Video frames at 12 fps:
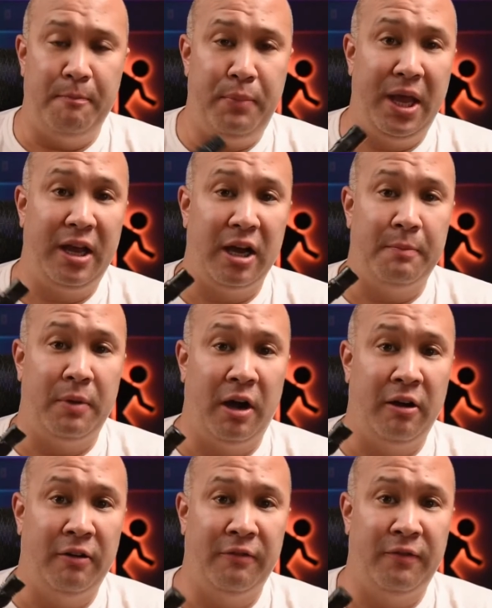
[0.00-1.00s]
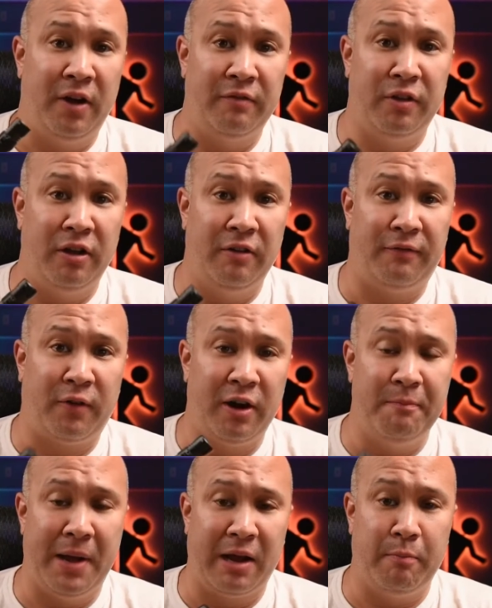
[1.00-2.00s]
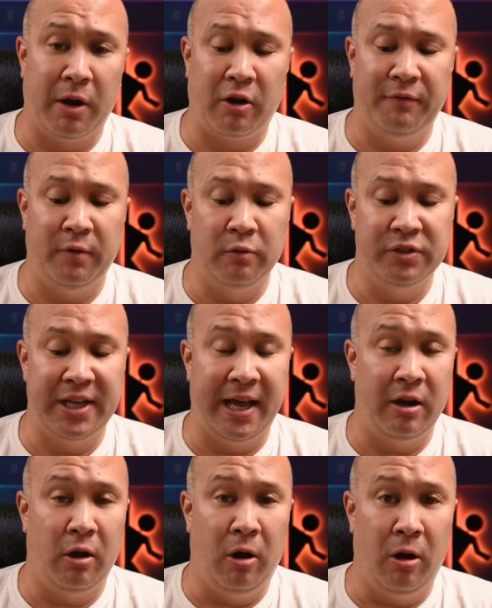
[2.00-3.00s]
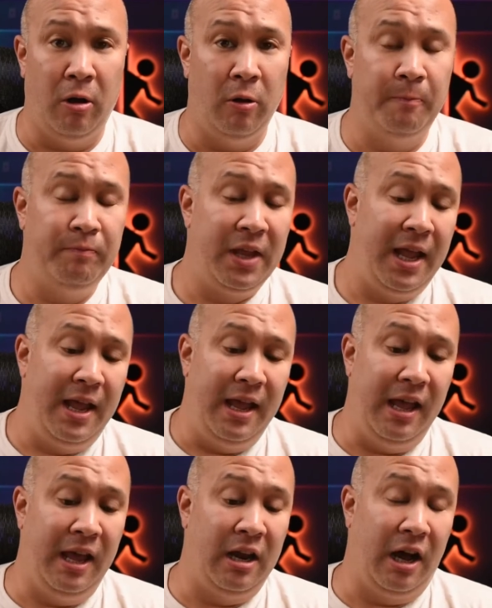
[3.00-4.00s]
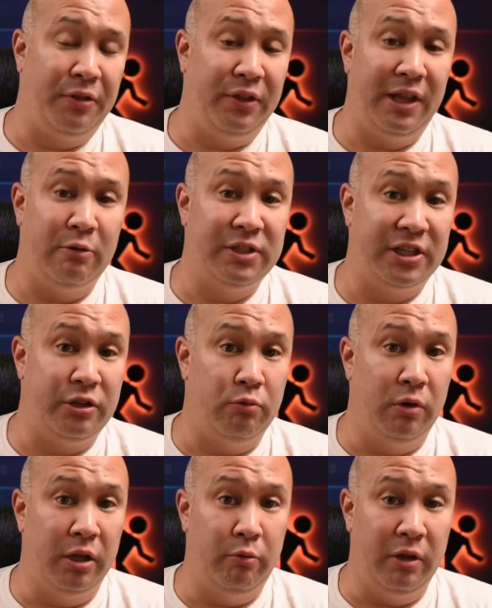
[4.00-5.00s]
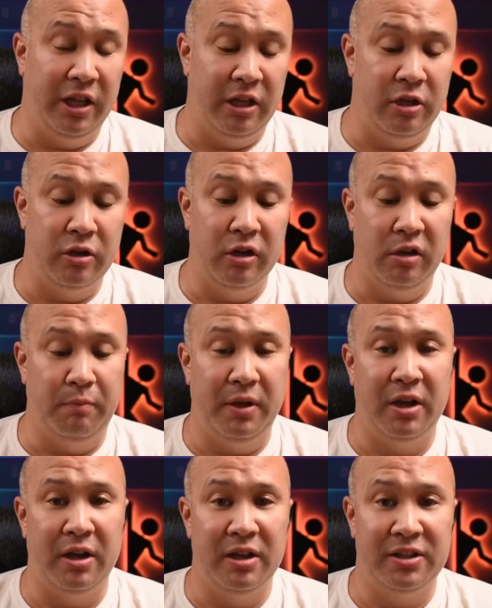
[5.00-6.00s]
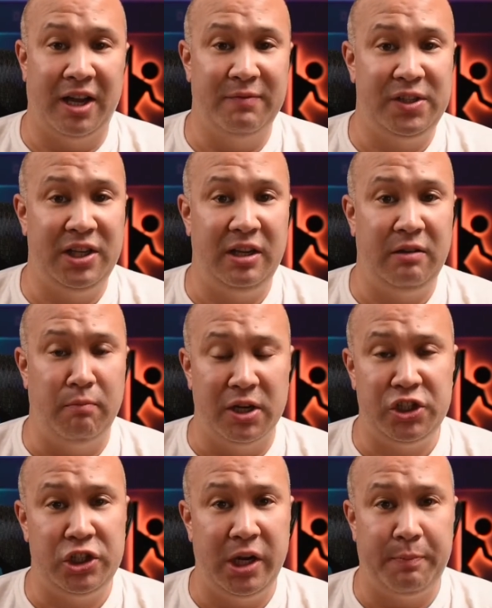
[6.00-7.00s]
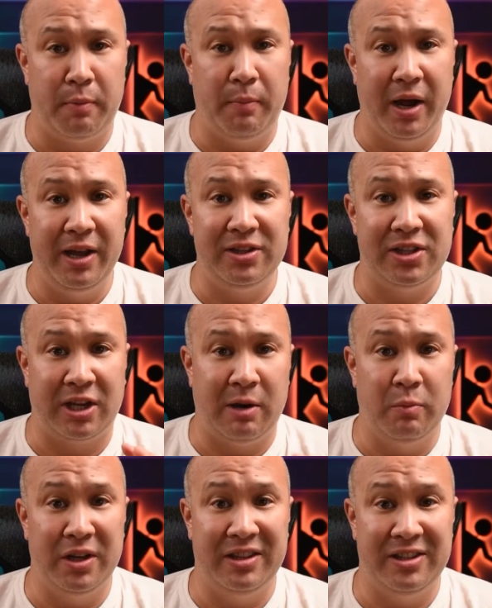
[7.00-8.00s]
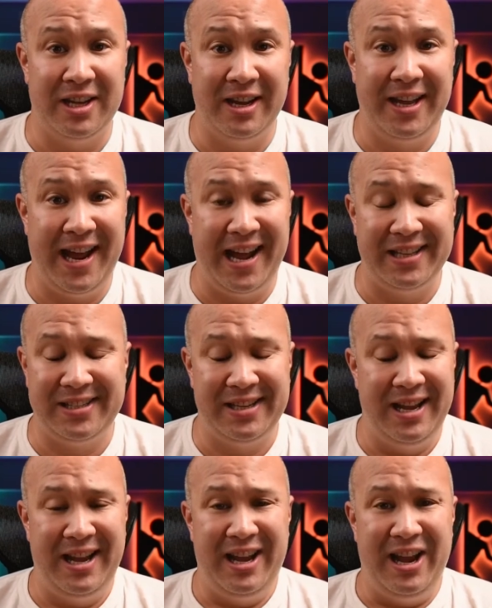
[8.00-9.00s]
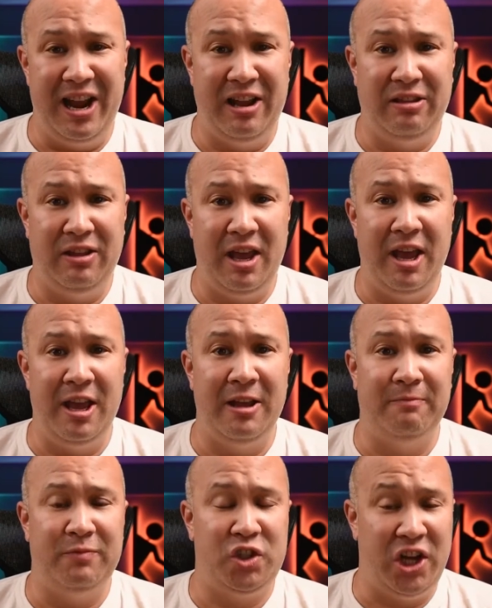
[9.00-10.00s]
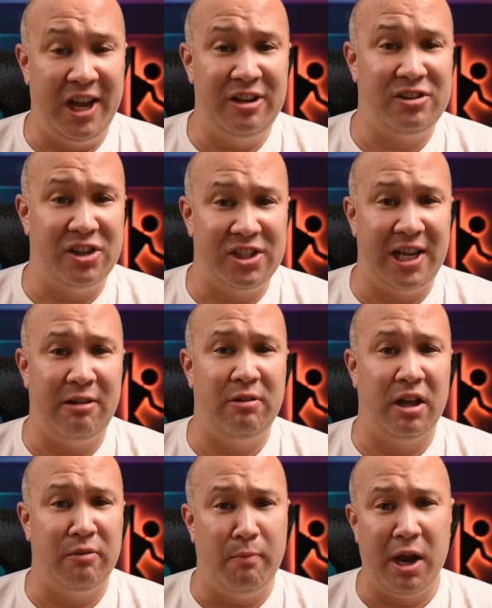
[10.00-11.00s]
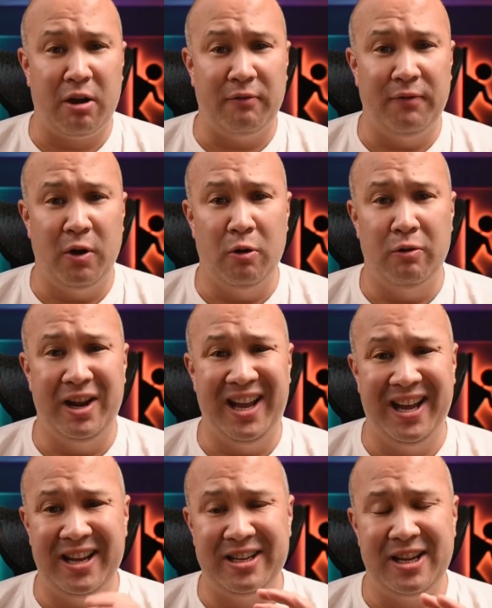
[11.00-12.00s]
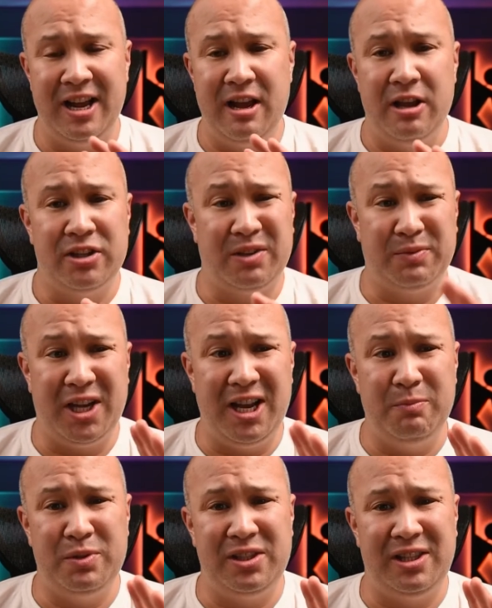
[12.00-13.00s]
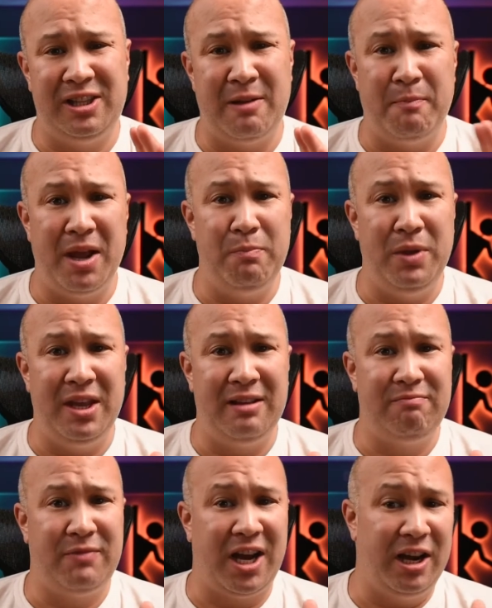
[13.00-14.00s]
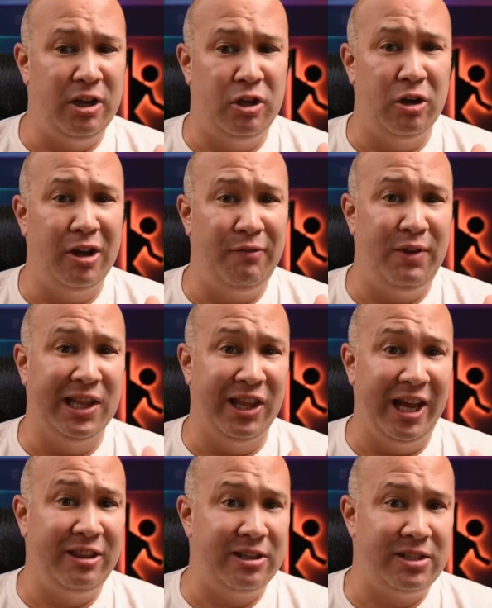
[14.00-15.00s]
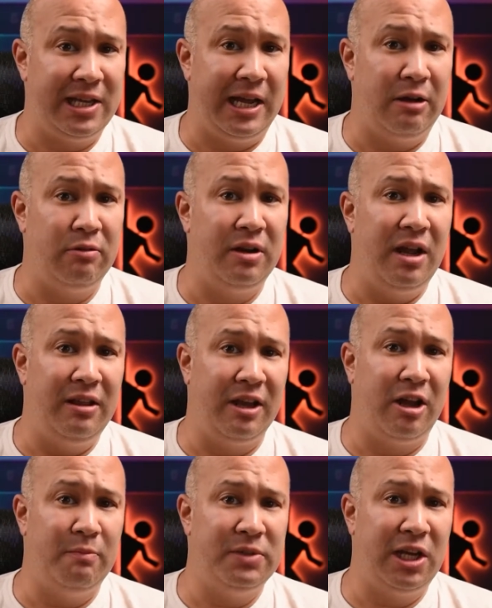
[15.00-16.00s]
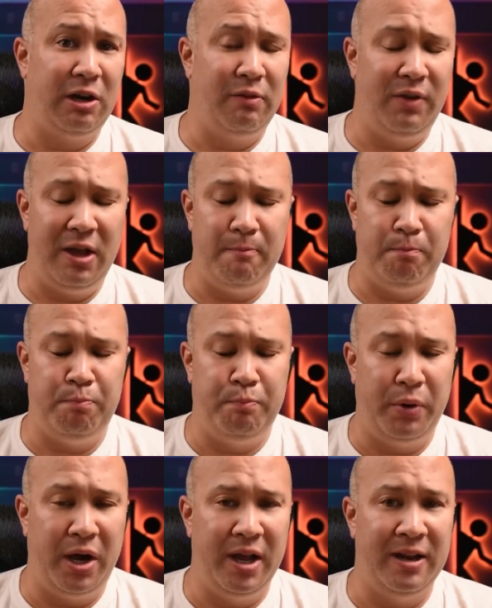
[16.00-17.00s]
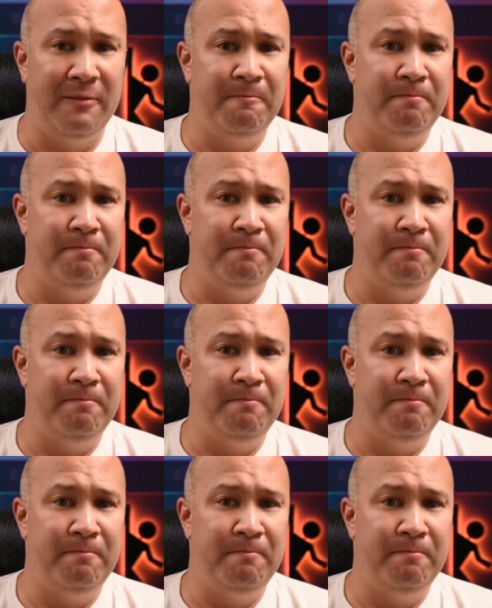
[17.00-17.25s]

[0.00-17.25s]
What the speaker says: pickup of the front and back microphones at all. And I thought that was actually really, really good, because I've seen much cheaper mics that come with Deadcats, and they change the sound of the microphone. And sometimes that might be kind of good if you like the sound that comes out of it, but